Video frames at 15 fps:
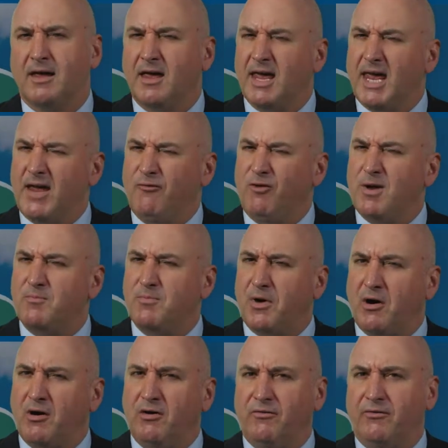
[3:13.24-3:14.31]
If we
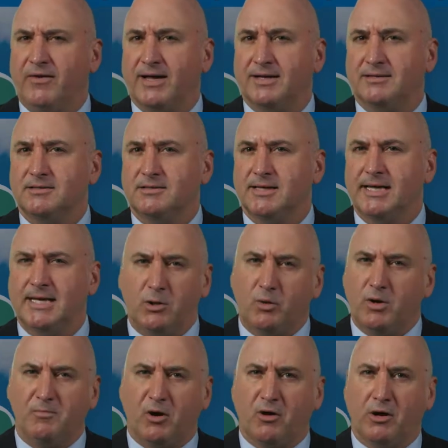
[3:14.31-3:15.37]
borrow funds, then do we
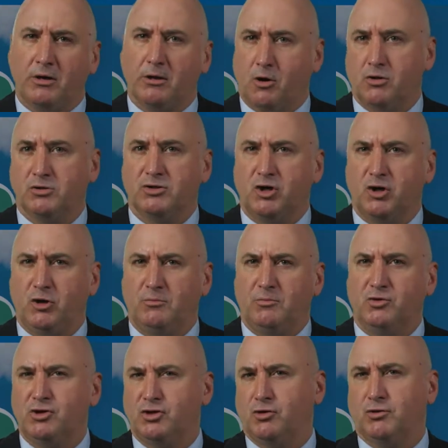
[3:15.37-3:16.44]
borrow long term or
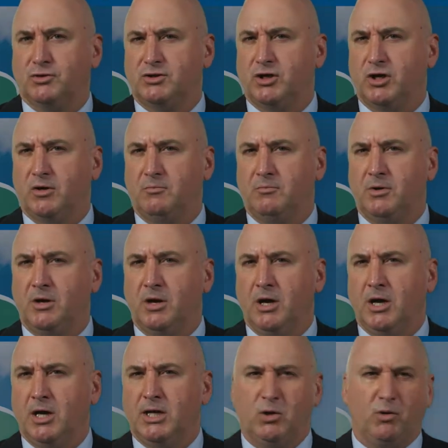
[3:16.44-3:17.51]
short term?
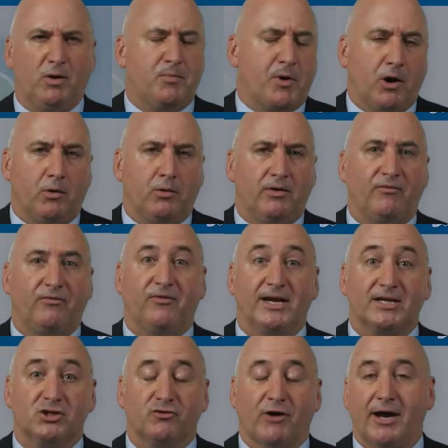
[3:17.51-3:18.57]
Do we borrow at a
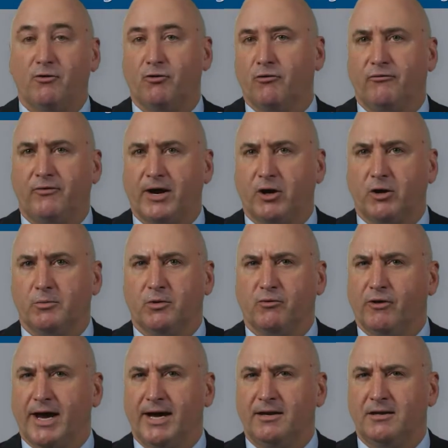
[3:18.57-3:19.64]
fixed rate or a variable
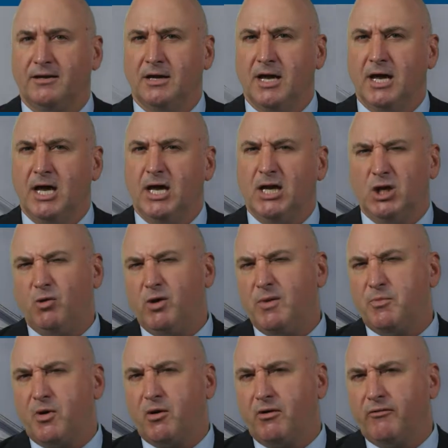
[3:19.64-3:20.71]
rate? Do we
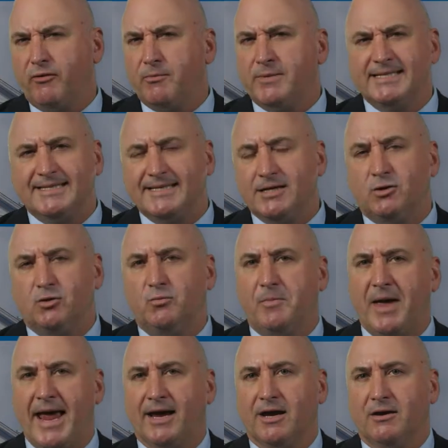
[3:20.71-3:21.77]
borrow from a single
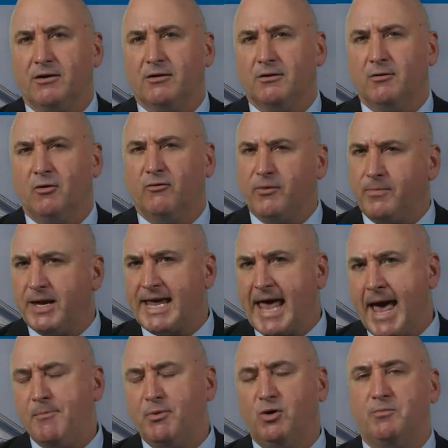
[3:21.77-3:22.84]
bank or from the
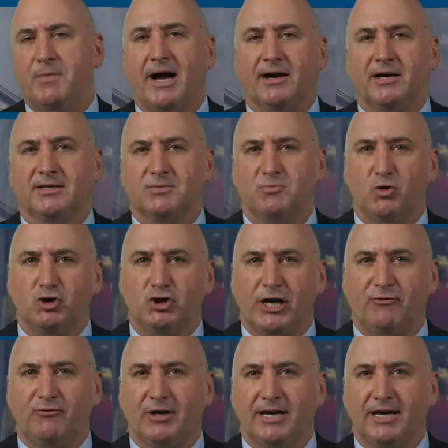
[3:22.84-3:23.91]
capital markets more
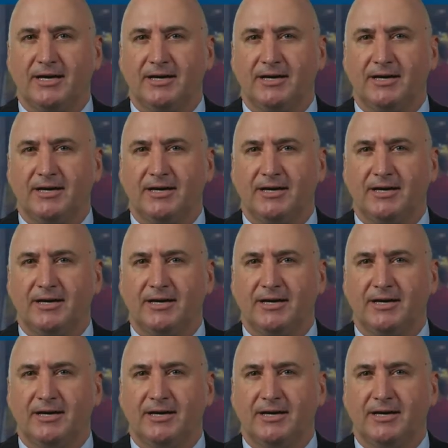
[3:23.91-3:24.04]
generally?